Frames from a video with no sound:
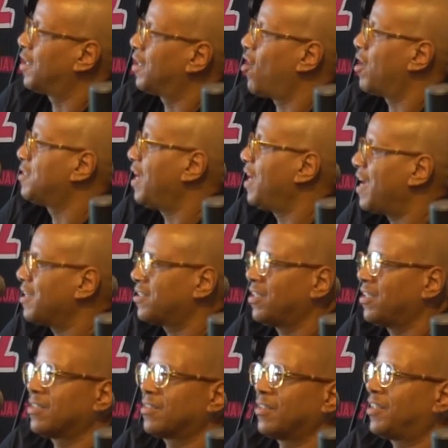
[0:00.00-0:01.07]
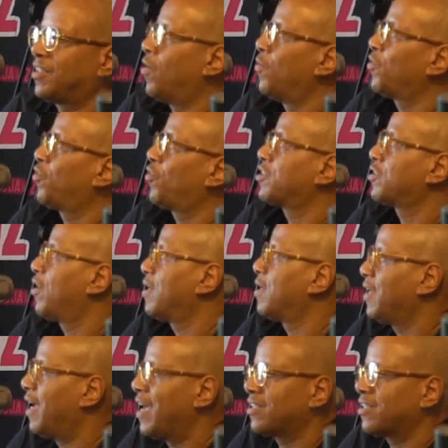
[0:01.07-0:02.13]
The Kardashians, Kris
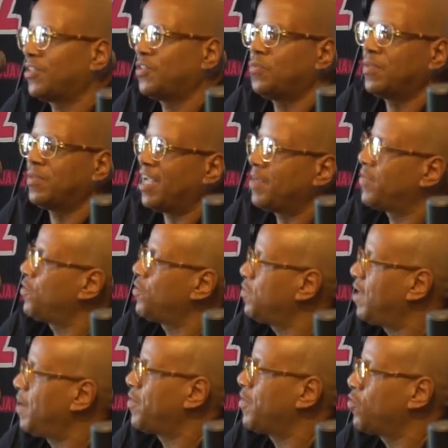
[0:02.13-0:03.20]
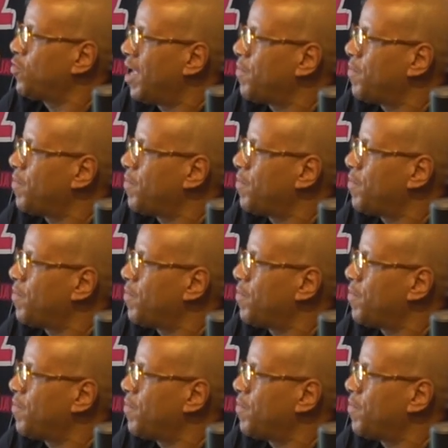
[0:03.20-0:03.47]
Kardashian, you name it, you name it, you